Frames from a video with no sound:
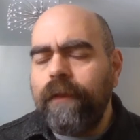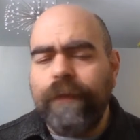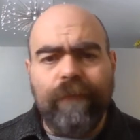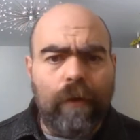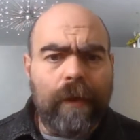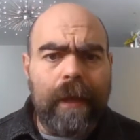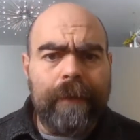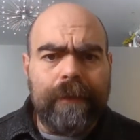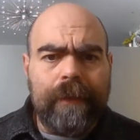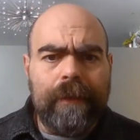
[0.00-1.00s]
they've all
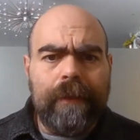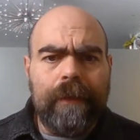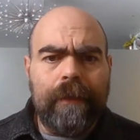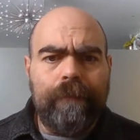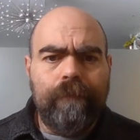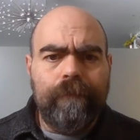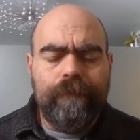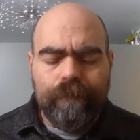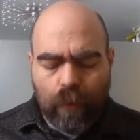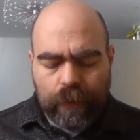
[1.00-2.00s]
got
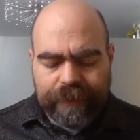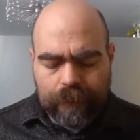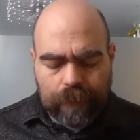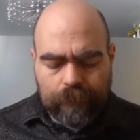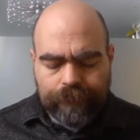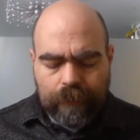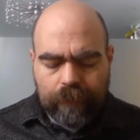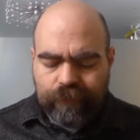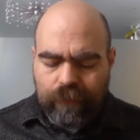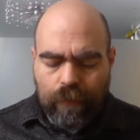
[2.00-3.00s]
Born Killer,
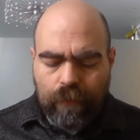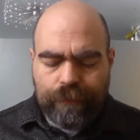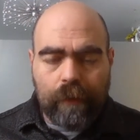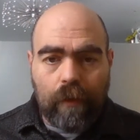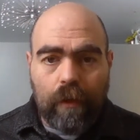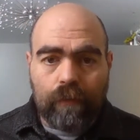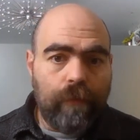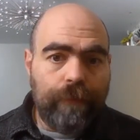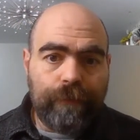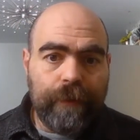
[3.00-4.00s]
so they'll all
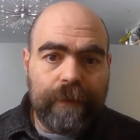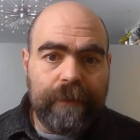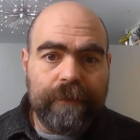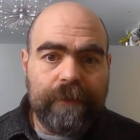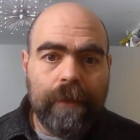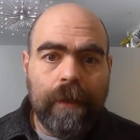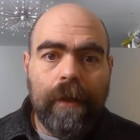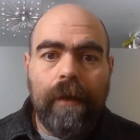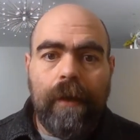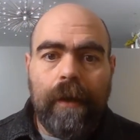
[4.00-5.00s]
roll 3 dice.
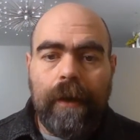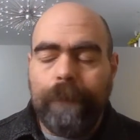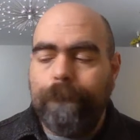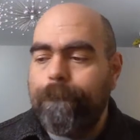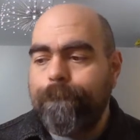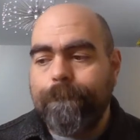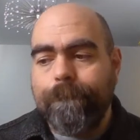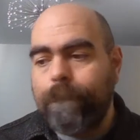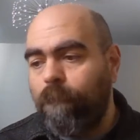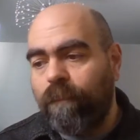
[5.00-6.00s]
Um,
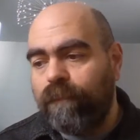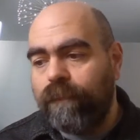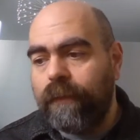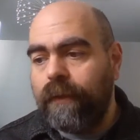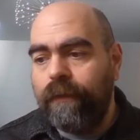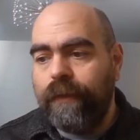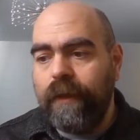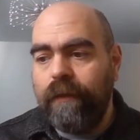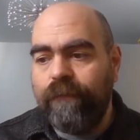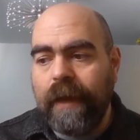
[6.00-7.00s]

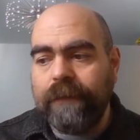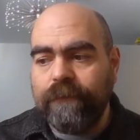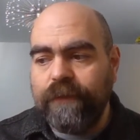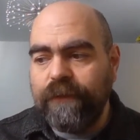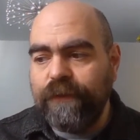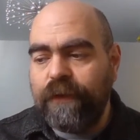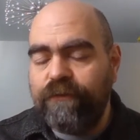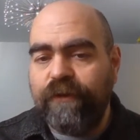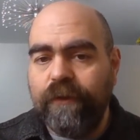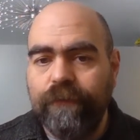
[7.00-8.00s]
they've got decent
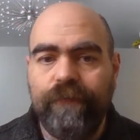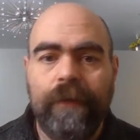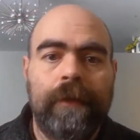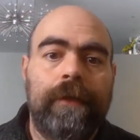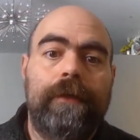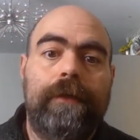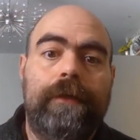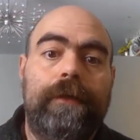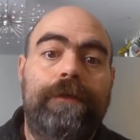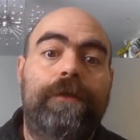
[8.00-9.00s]
initiative.
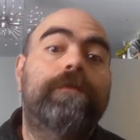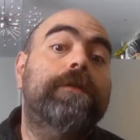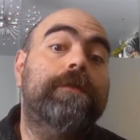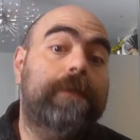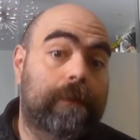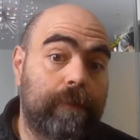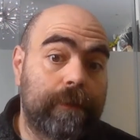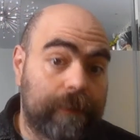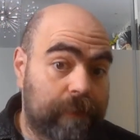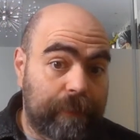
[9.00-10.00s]
They've got terrible
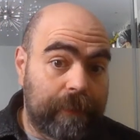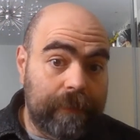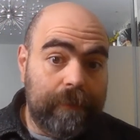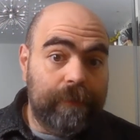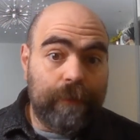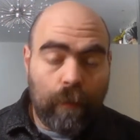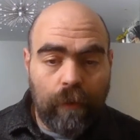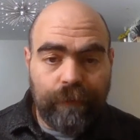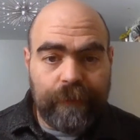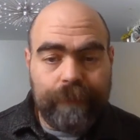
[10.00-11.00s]
discipline because they're
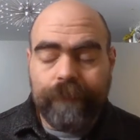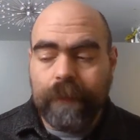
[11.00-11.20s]
Wolfen.